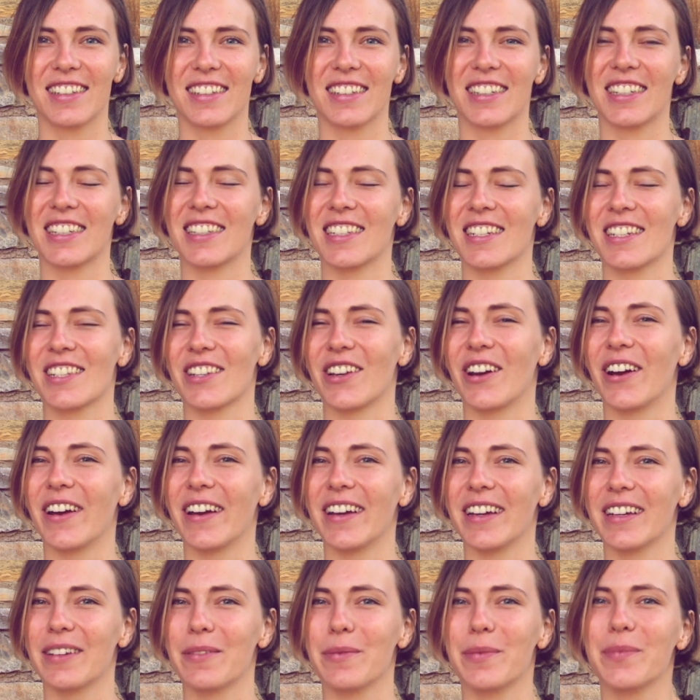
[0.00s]
just
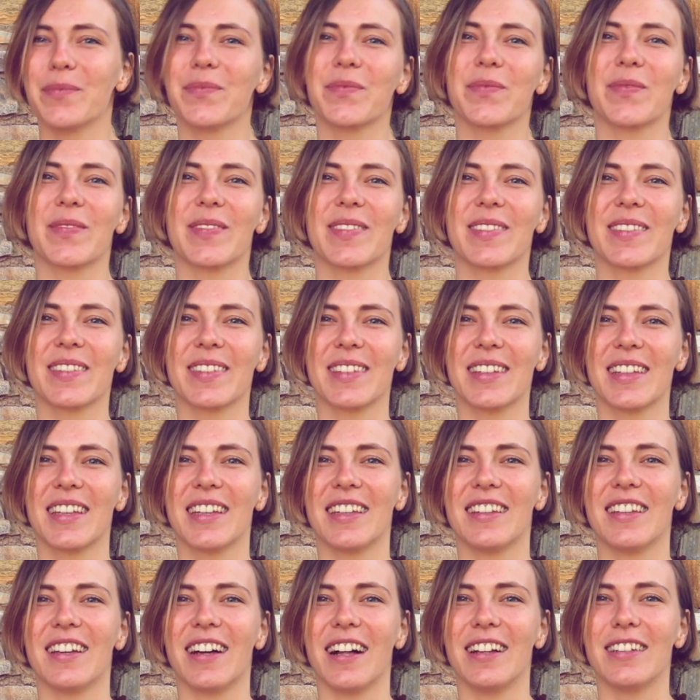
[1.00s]
enjoy
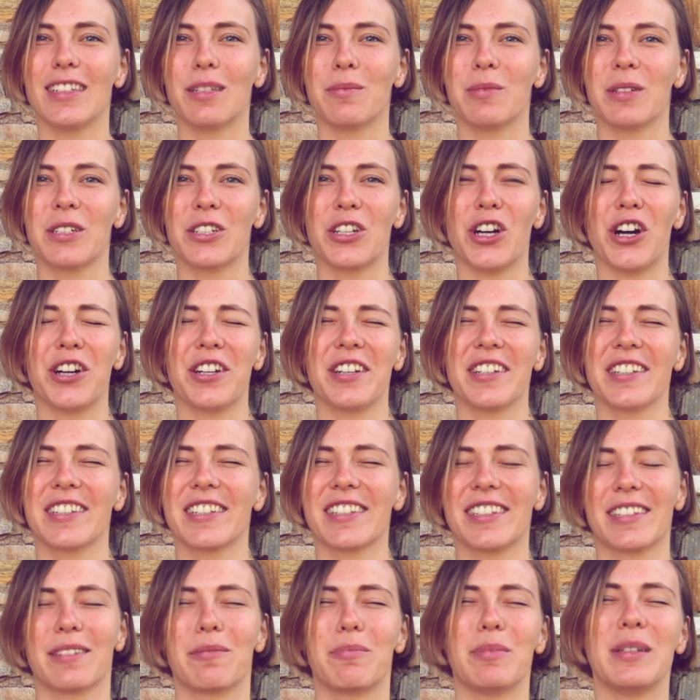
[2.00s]
the ultimate
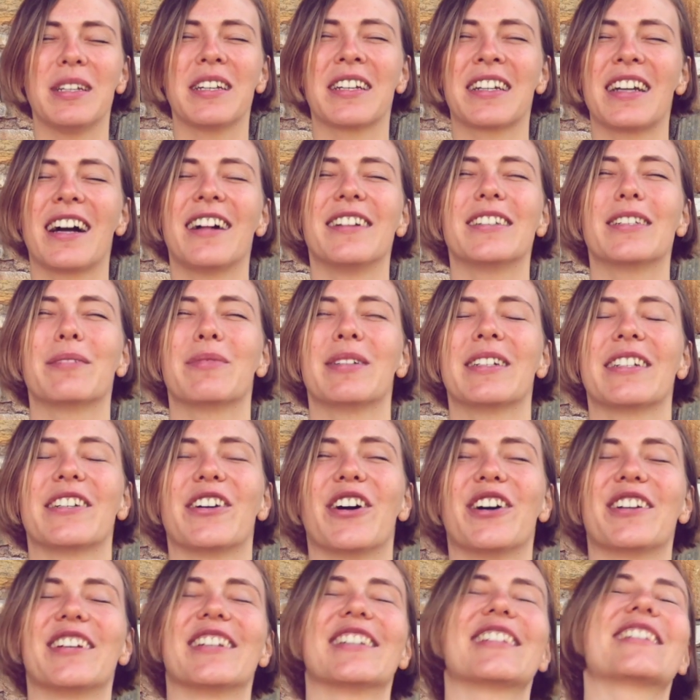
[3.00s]
goddess, being an ultimate
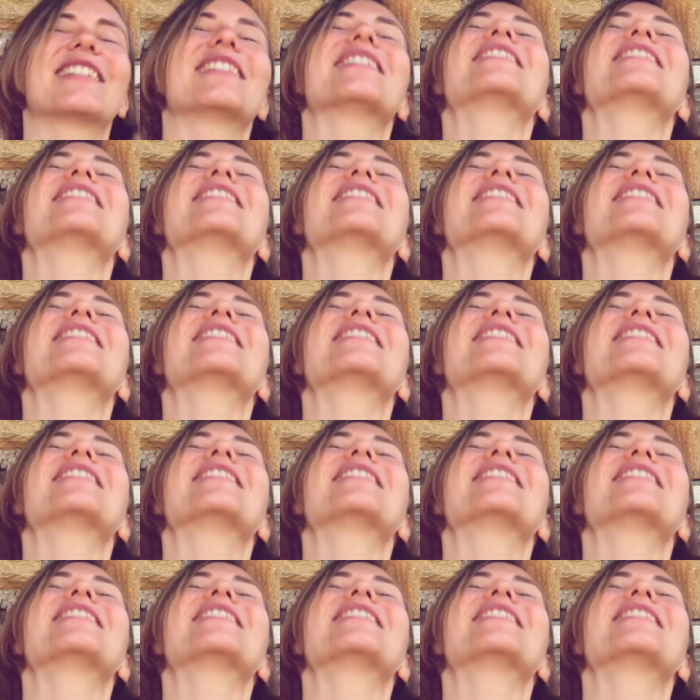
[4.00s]
goddess.